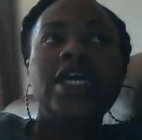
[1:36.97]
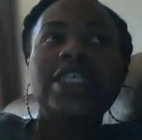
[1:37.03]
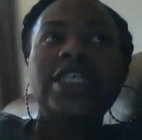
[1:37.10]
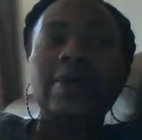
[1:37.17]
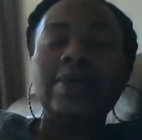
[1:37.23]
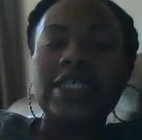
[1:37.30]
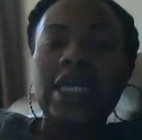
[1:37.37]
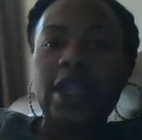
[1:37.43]
So
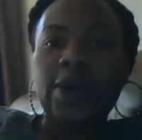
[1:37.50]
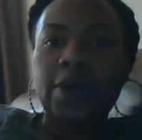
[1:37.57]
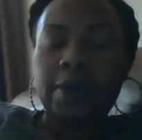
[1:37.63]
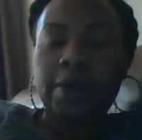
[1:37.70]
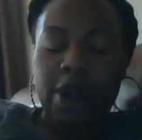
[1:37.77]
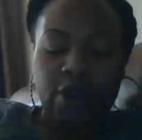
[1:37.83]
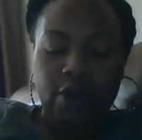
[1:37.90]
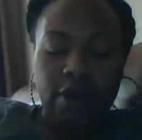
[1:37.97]
I was telling one
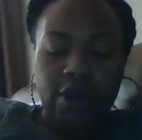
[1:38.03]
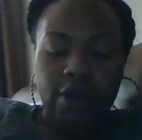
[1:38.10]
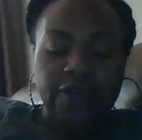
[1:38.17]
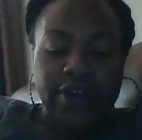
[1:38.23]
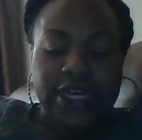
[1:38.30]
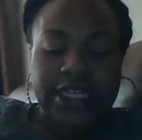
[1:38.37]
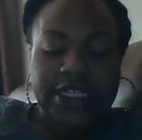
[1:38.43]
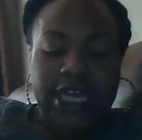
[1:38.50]
of my
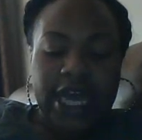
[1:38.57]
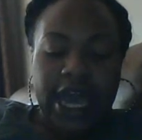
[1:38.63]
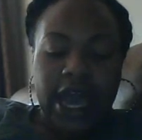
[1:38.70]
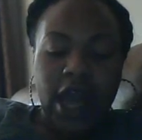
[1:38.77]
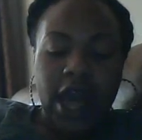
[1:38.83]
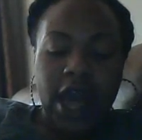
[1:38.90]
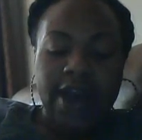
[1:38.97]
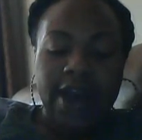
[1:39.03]
girlfriends
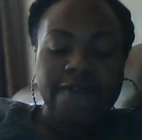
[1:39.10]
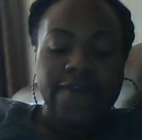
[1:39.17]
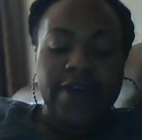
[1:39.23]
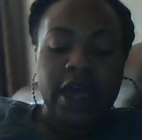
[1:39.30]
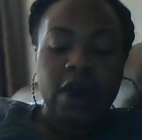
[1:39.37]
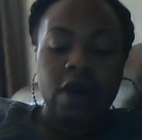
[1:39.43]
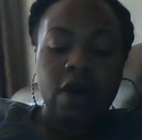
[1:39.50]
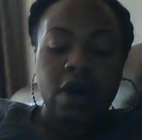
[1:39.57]
how I
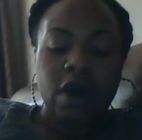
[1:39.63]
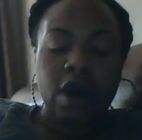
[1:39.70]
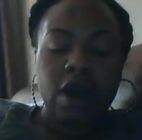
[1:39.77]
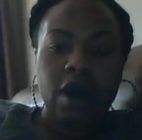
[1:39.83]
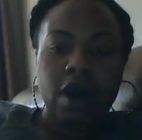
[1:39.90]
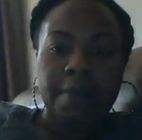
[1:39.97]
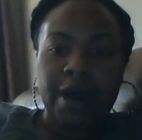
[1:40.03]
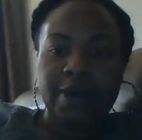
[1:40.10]
felt,
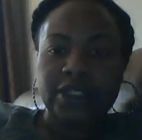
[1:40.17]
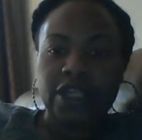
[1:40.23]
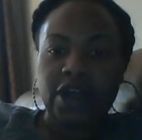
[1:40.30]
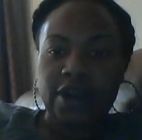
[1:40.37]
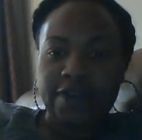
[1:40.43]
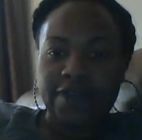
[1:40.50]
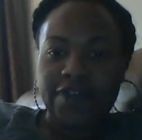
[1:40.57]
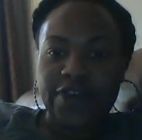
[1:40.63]
I was
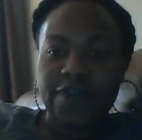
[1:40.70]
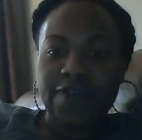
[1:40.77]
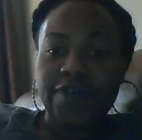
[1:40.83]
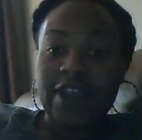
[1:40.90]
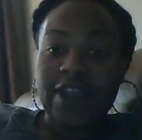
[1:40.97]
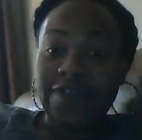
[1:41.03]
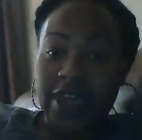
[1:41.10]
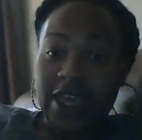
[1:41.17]
starting to feel
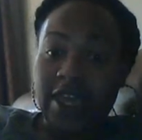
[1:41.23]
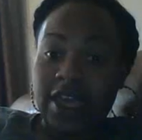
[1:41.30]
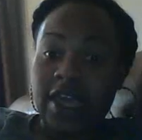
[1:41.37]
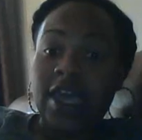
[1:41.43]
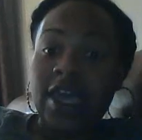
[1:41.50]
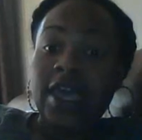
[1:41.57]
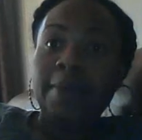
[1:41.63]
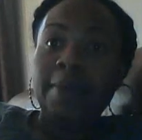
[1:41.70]
fluffy.
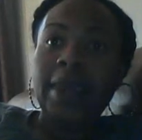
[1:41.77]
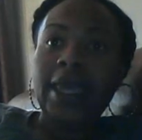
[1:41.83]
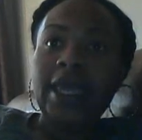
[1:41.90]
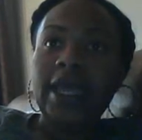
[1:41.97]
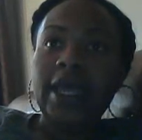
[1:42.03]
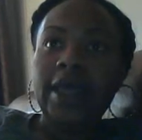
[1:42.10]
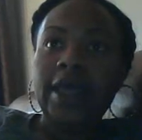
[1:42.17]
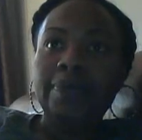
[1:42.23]

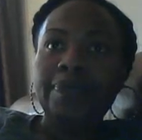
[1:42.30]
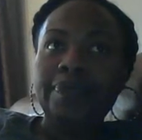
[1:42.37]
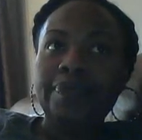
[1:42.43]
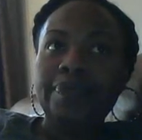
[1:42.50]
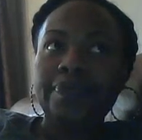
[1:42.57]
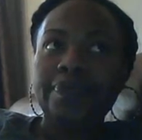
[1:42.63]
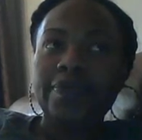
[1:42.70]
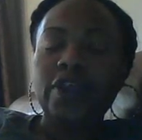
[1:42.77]
Meaning,
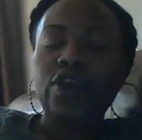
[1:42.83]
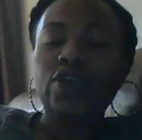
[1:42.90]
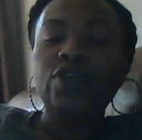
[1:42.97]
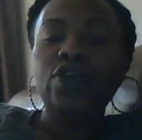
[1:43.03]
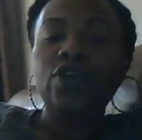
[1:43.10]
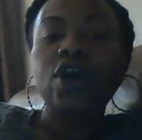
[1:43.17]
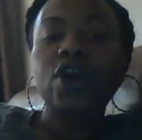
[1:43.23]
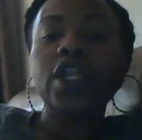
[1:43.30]

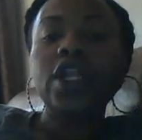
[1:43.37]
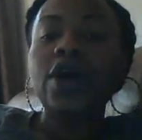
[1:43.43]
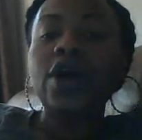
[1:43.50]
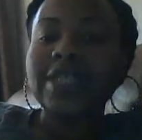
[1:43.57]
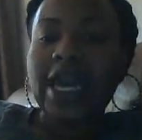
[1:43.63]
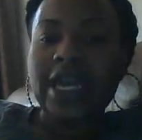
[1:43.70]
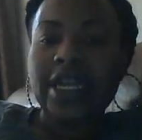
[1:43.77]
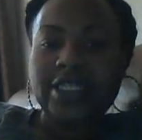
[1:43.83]
your
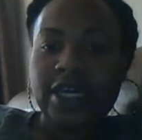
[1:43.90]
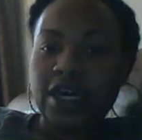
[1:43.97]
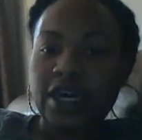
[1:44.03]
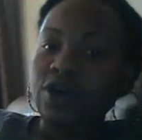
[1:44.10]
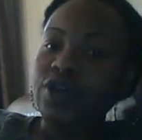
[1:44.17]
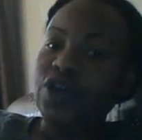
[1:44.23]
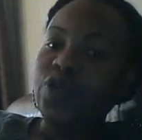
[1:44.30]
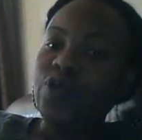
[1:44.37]
clothes kind of
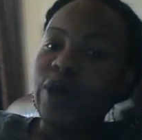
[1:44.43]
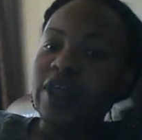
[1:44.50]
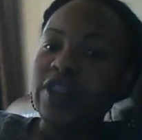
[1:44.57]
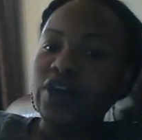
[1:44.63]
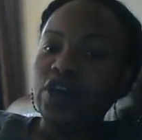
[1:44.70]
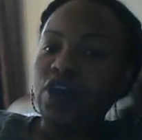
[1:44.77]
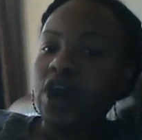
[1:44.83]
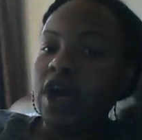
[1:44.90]
tell you
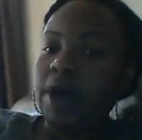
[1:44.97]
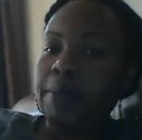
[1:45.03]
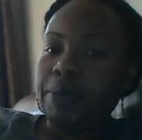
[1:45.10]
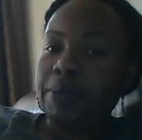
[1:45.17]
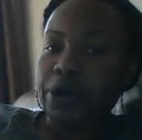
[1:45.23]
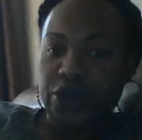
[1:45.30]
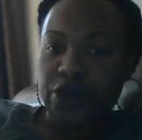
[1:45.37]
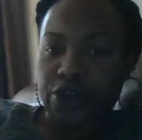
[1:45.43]
whether you're up
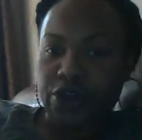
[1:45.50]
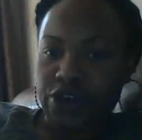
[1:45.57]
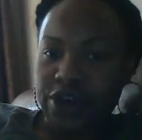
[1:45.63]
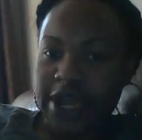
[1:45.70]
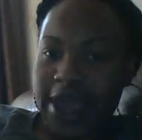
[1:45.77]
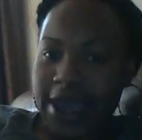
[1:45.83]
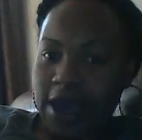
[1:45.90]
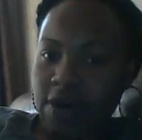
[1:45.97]
or you're
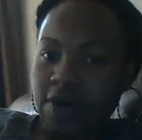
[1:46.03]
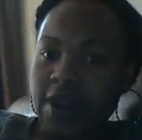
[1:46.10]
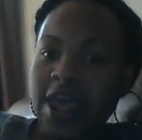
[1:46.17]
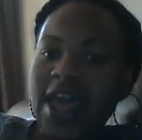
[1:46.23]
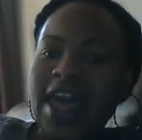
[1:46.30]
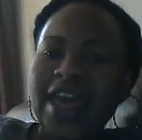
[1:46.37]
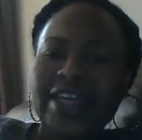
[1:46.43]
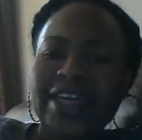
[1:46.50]
down.
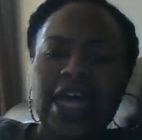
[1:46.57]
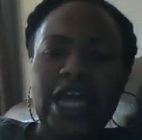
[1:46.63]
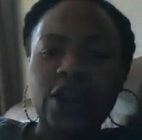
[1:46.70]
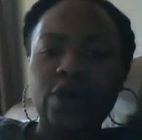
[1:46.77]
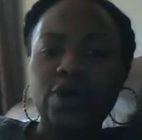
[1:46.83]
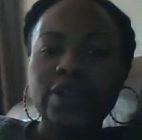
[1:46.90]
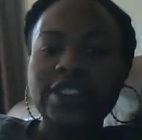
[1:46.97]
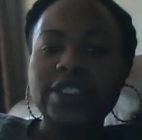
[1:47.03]
So I
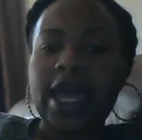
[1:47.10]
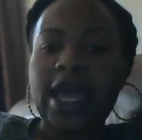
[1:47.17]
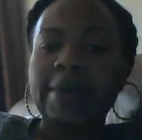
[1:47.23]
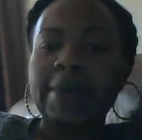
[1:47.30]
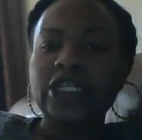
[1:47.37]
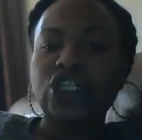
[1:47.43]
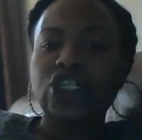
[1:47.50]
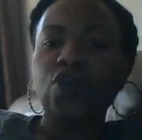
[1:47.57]
noticed like
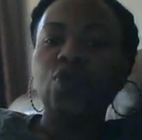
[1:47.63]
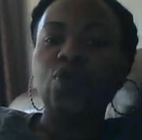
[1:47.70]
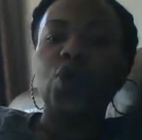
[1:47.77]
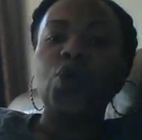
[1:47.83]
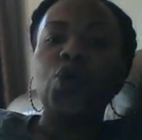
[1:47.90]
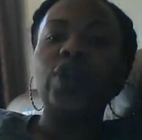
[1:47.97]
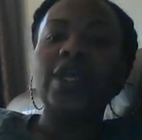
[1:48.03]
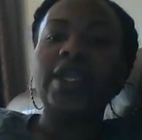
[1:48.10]
my shirt
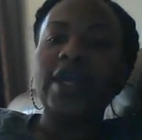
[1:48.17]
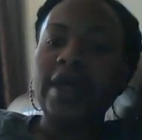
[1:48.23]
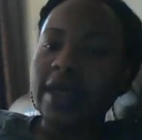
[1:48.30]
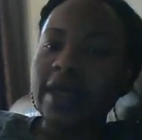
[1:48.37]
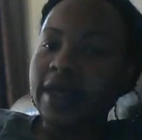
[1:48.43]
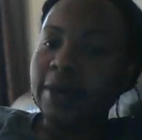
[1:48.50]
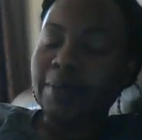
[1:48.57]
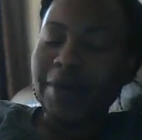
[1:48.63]
rolling
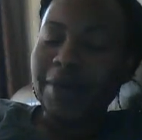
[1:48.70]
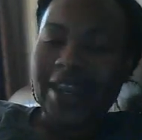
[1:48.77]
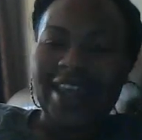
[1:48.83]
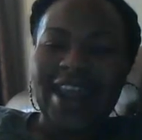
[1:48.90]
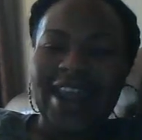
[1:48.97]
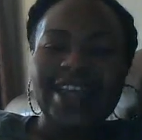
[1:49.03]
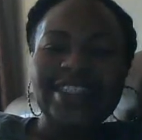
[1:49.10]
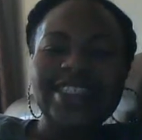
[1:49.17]
up, and
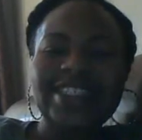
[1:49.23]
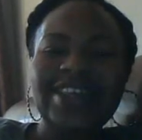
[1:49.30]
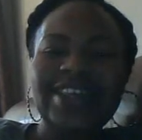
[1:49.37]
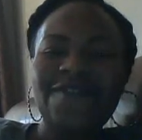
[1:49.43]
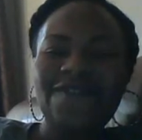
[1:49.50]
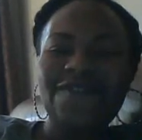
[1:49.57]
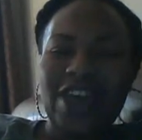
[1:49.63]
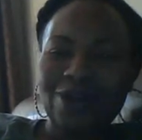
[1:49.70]
then I just
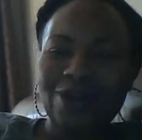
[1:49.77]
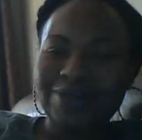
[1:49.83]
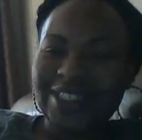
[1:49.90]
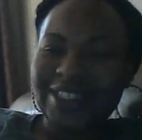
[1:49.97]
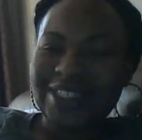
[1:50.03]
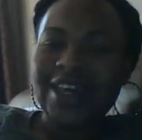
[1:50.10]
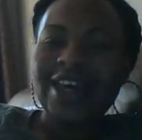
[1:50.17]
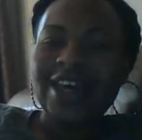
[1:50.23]
felt
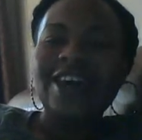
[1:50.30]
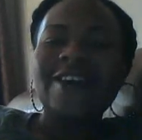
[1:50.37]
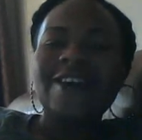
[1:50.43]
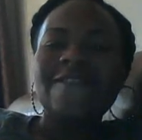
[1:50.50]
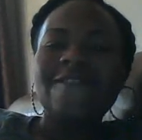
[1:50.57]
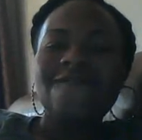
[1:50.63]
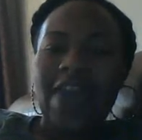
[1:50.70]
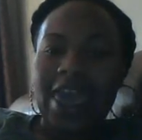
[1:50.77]

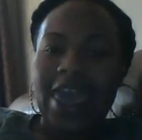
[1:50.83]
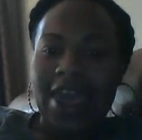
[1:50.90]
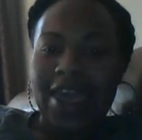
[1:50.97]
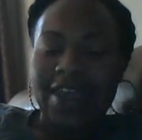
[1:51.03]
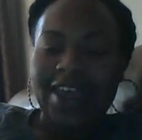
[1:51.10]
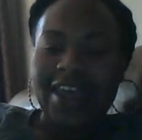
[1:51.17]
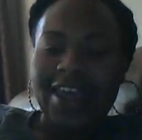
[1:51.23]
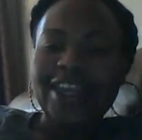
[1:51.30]
fat.
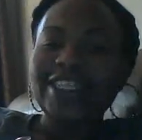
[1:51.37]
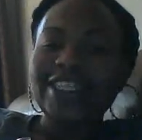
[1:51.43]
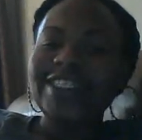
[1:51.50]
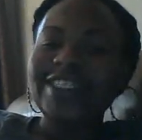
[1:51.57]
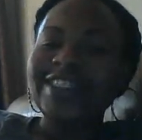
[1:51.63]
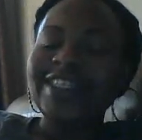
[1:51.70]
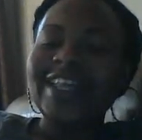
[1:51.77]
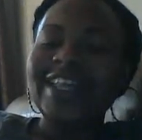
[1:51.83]
And
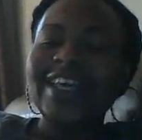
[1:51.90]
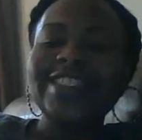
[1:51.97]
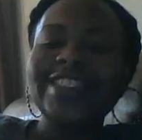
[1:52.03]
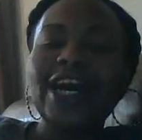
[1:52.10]
it